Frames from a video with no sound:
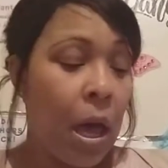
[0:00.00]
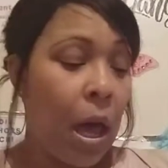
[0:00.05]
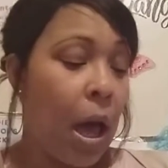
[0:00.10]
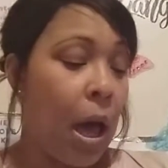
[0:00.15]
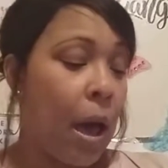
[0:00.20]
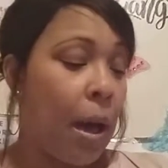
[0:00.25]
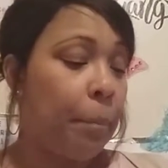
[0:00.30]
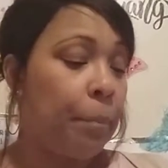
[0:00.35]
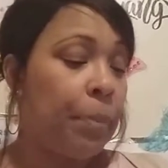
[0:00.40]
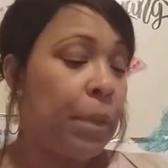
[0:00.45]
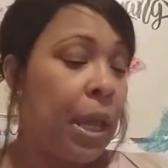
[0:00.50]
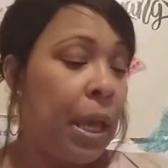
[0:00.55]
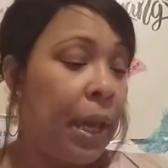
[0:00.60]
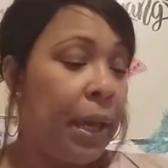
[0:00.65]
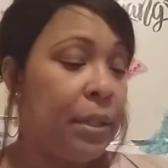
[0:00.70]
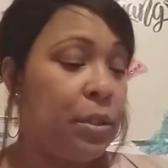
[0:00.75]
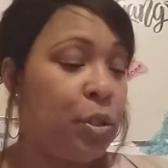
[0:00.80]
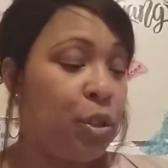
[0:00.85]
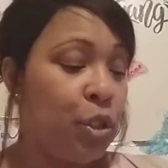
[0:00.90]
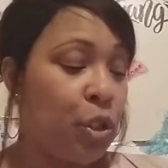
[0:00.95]

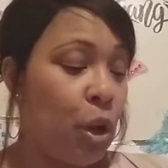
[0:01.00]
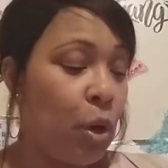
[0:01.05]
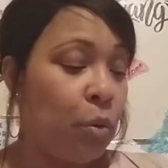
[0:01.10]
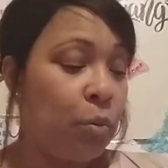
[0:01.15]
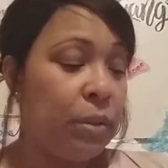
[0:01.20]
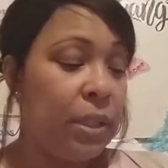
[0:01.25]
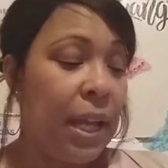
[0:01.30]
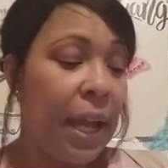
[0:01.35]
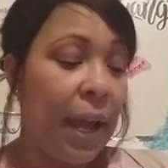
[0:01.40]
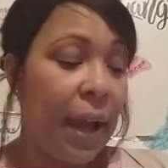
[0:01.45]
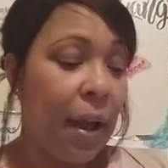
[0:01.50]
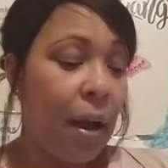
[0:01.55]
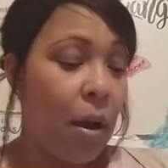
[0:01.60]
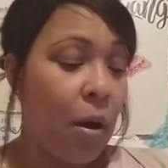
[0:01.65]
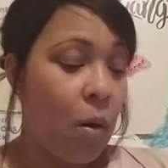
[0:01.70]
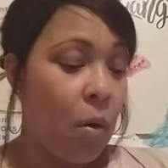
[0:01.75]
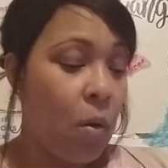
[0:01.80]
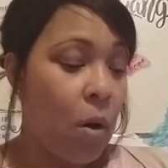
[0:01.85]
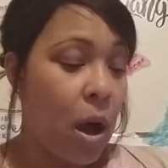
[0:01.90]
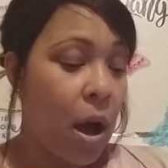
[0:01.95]
And so
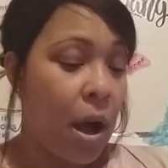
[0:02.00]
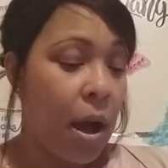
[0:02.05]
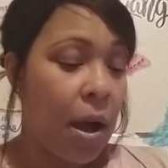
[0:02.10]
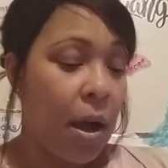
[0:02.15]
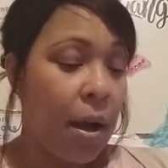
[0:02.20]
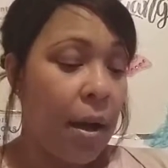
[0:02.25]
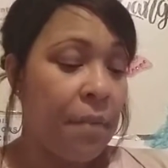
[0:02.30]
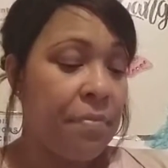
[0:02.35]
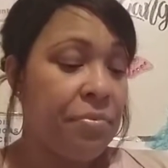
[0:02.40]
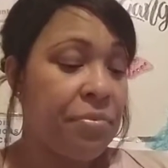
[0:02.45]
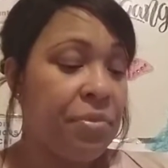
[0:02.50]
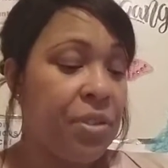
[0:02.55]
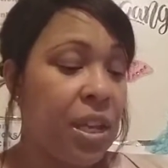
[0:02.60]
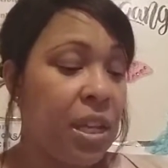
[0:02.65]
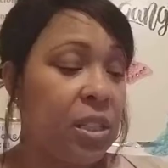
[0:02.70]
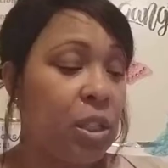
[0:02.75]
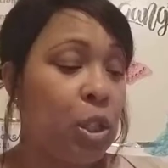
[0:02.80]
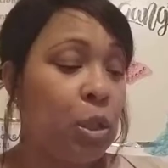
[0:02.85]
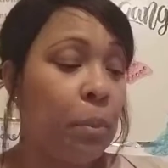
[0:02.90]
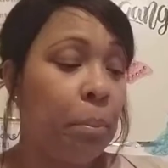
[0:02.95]
now,
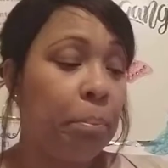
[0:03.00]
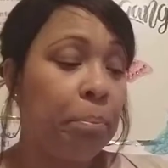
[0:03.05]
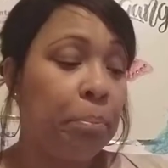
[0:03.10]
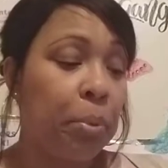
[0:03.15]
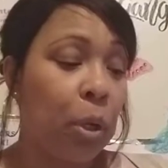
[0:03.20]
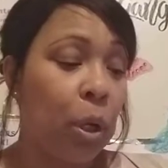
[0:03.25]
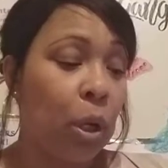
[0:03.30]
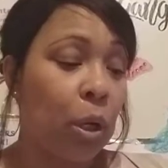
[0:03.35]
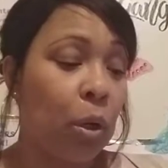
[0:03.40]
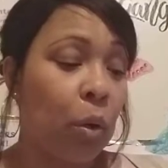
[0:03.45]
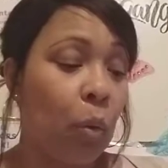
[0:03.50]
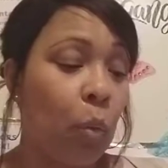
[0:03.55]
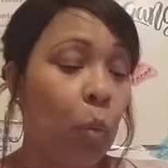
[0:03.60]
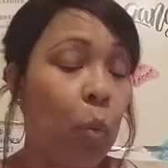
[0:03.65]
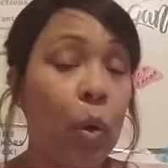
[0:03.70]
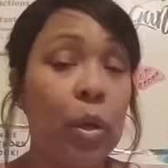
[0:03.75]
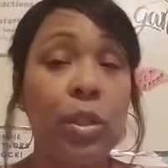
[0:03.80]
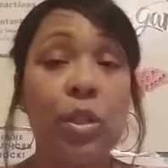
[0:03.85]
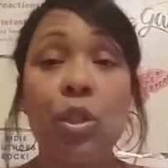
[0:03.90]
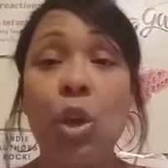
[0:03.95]
this book
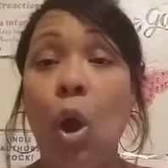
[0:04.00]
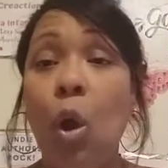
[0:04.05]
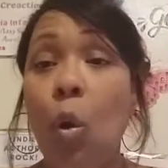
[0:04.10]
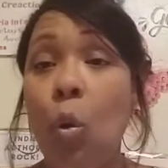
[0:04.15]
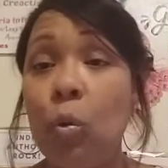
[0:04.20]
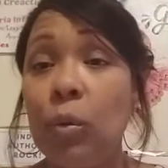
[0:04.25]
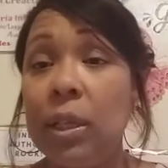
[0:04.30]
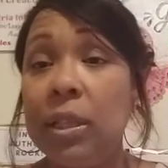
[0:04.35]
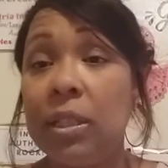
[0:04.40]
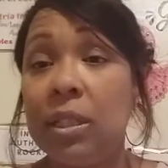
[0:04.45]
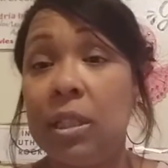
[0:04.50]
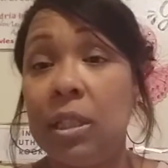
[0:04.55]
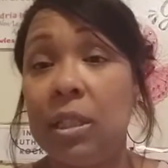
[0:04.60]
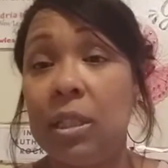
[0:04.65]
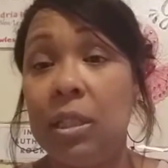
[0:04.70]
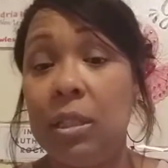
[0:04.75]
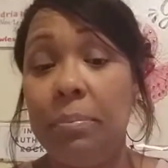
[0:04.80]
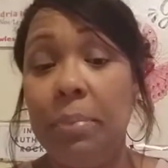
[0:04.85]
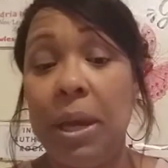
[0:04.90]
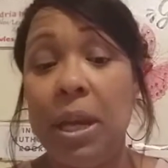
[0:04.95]
was only
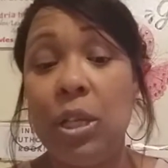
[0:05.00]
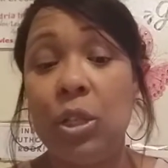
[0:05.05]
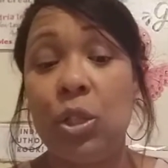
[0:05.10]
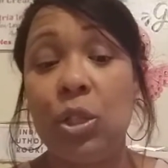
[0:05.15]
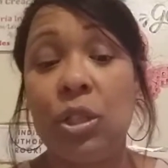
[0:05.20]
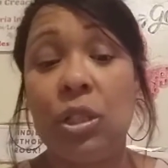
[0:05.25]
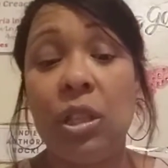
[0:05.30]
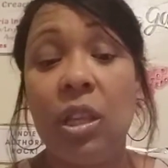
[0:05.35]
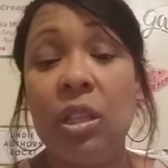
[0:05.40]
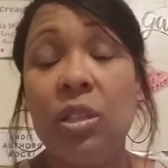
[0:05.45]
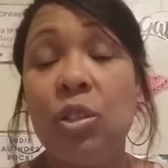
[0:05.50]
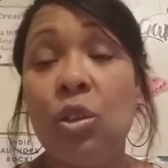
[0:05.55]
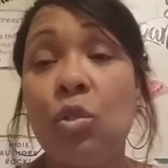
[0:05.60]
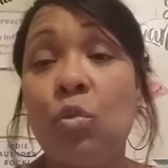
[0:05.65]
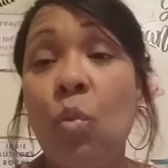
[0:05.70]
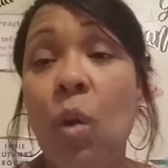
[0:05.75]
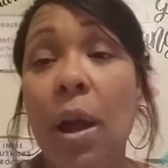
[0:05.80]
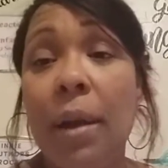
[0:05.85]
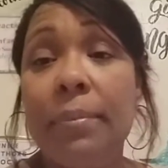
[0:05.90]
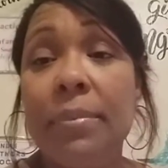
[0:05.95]
60 pages, and this
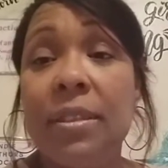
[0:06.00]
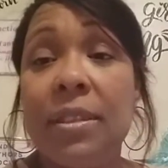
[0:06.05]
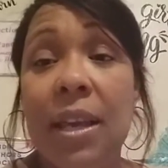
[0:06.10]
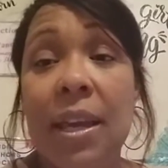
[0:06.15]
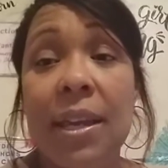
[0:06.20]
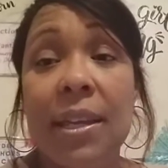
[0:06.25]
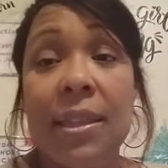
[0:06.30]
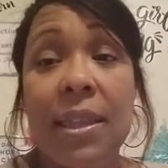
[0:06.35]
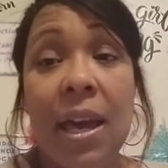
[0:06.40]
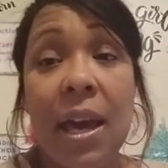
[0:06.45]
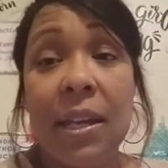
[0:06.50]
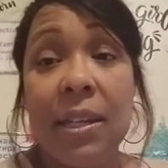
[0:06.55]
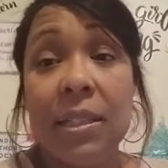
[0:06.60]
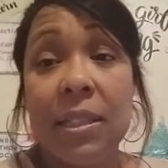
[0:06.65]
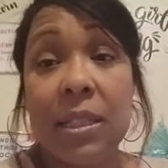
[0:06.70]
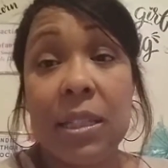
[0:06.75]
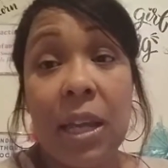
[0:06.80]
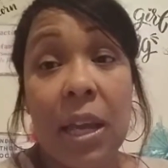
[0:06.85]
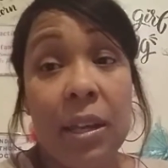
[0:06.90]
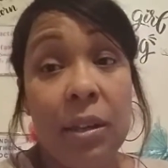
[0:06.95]
is why I'm saying that
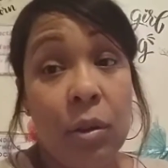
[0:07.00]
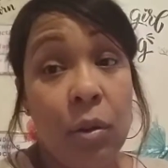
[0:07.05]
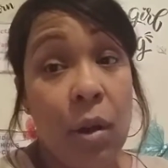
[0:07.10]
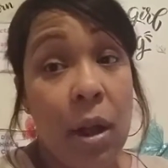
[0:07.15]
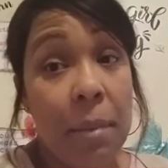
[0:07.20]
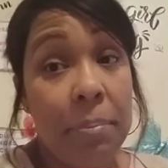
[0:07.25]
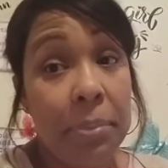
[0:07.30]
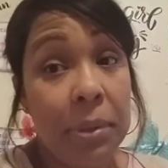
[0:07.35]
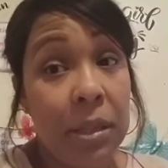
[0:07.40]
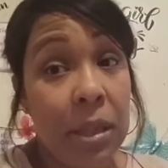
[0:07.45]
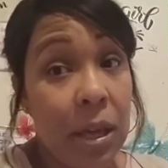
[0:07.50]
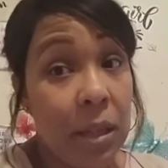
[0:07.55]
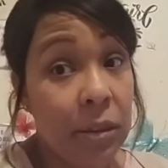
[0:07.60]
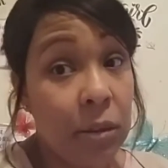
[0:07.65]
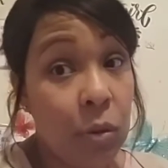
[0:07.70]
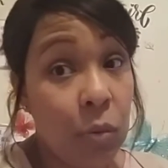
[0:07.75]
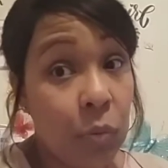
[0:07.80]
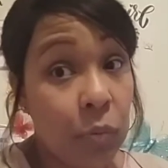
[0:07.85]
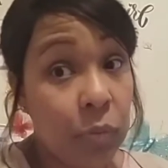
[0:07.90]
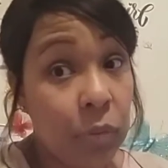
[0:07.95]
it's kind of crappy that
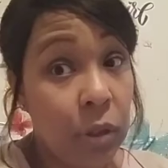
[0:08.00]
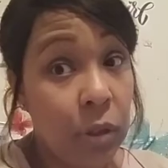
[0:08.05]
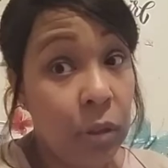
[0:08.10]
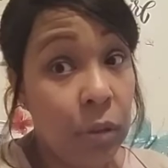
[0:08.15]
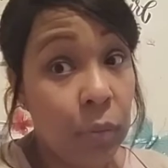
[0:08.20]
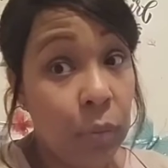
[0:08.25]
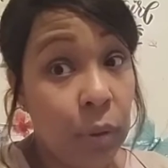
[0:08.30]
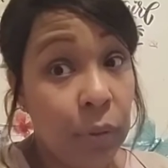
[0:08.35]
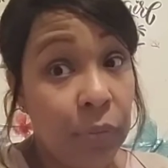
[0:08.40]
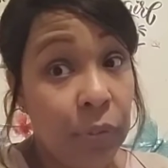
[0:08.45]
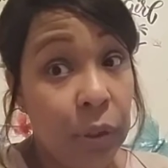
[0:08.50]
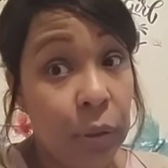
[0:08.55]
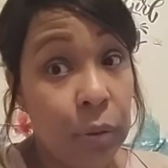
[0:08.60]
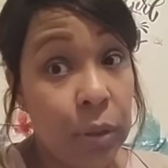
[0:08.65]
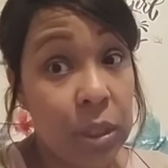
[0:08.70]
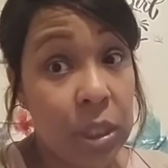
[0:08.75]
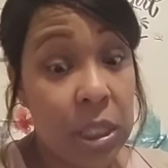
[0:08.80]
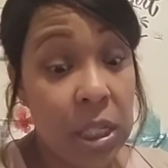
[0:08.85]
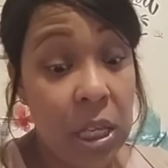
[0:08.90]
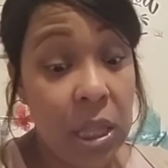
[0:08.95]
the
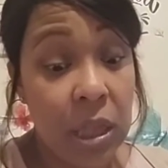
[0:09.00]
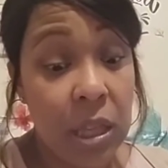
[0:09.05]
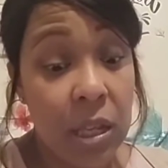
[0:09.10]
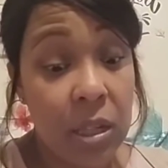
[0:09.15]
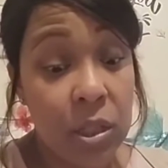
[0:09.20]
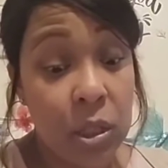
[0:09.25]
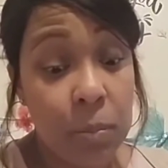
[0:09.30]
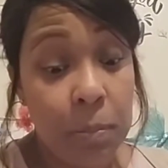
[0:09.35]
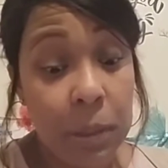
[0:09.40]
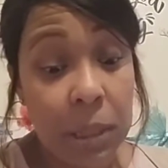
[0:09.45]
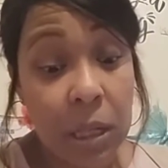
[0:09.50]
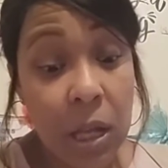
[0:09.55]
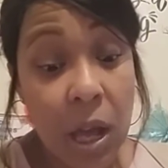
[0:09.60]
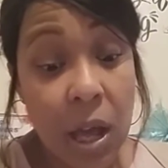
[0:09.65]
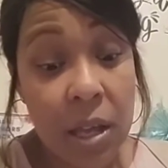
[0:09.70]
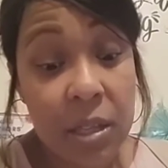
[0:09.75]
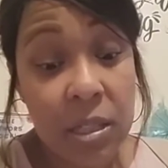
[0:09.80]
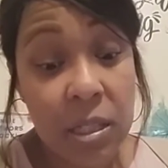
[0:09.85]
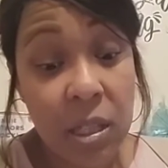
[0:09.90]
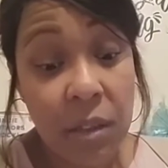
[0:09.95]
reviewer did this,
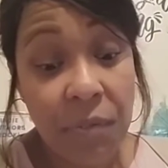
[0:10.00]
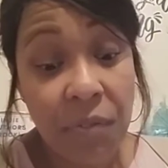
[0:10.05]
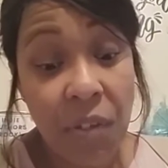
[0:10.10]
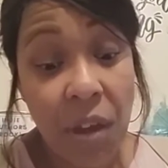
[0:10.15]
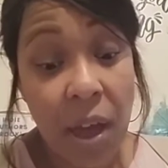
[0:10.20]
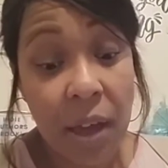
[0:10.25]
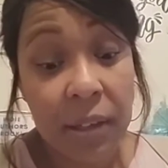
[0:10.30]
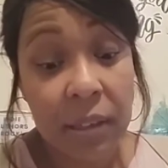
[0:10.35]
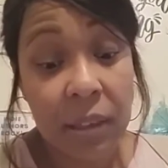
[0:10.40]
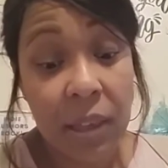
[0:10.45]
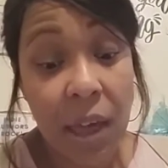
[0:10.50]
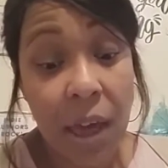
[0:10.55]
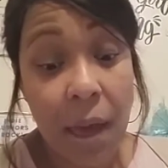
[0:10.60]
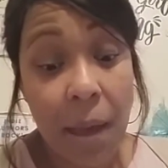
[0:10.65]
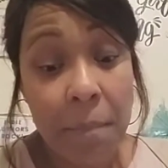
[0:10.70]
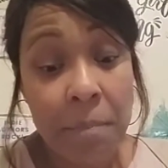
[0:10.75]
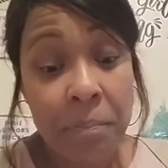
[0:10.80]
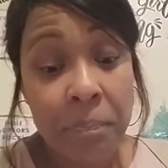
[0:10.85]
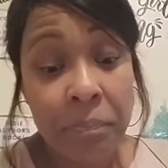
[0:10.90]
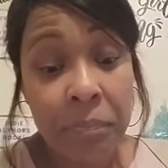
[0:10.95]
because of the fact
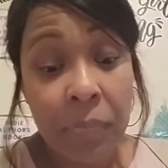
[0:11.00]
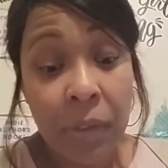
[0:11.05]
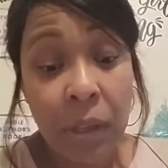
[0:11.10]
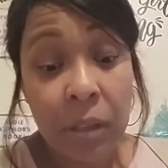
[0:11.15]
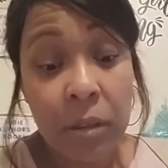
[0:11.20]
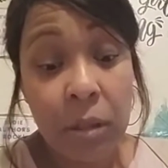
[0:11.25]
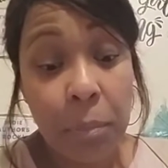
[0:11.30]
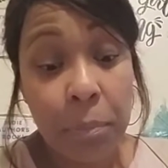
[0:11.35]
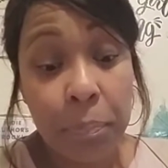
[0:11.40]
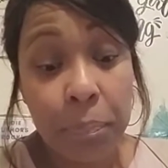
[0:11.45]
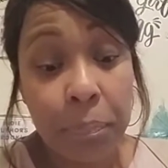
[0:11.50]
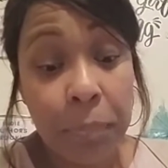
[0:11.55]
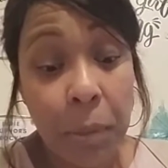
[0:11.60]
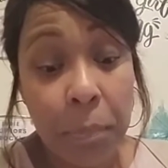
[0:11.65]
that the